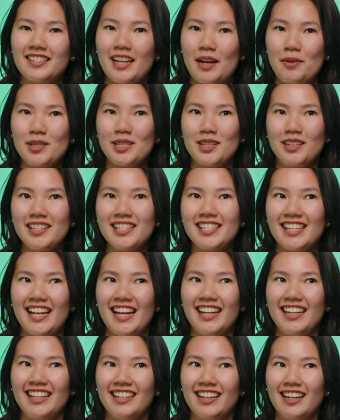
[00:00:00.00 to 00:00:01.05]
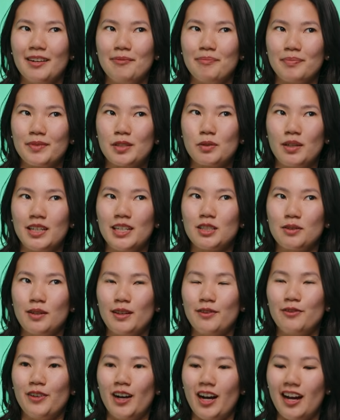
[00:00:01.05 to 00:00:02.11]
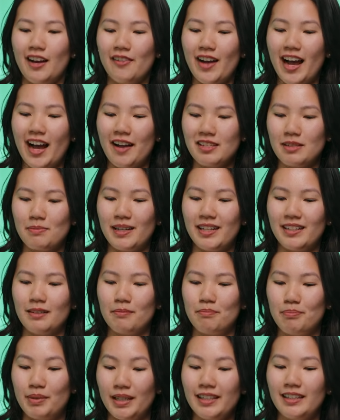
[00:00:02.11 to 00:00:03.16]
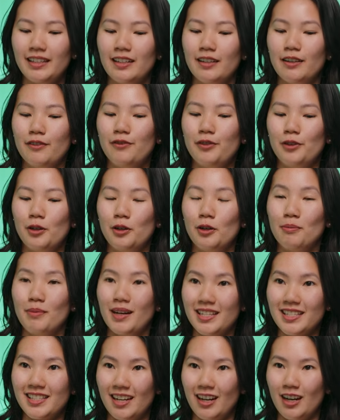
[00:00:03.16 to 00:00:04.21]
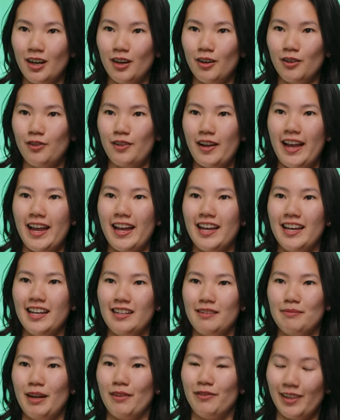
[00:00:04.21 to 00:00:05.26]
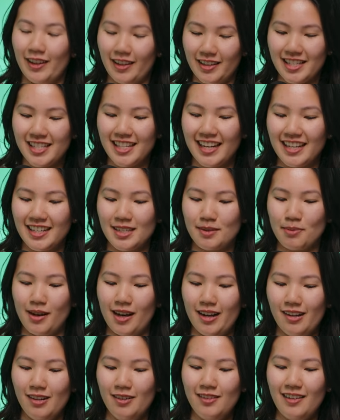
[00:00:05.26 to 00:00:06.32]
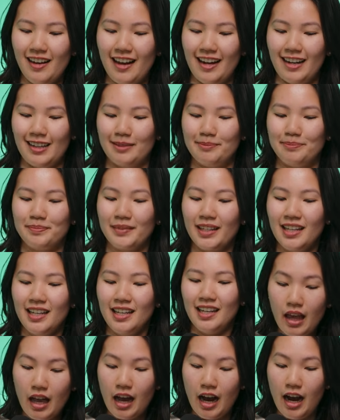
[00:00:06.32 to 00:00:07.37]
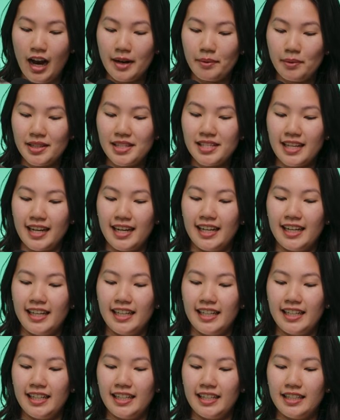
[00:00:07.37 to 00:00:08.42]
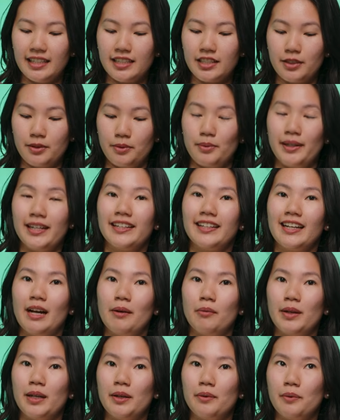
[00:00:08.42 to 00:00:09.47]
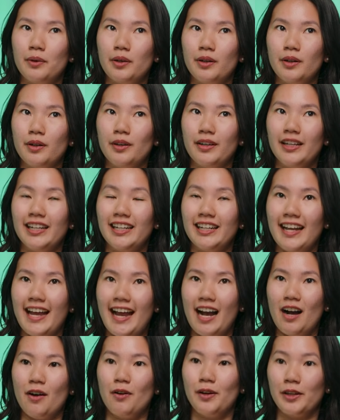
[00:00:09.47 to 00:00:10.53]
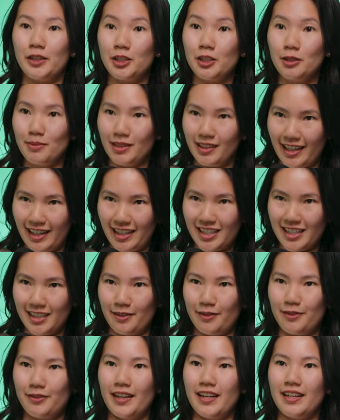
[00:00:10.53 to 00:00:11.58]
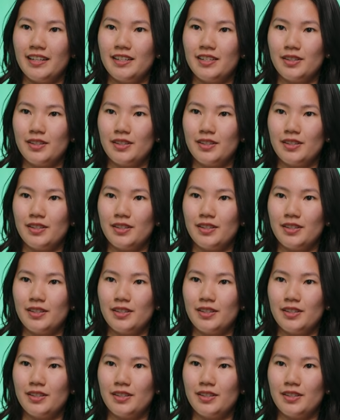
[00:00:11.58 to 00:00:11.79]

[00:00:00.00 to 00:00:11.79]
I was going to say 2025 has been a big year for myself and my fiance as well. I would say, to recap, we were in our accumulation phase.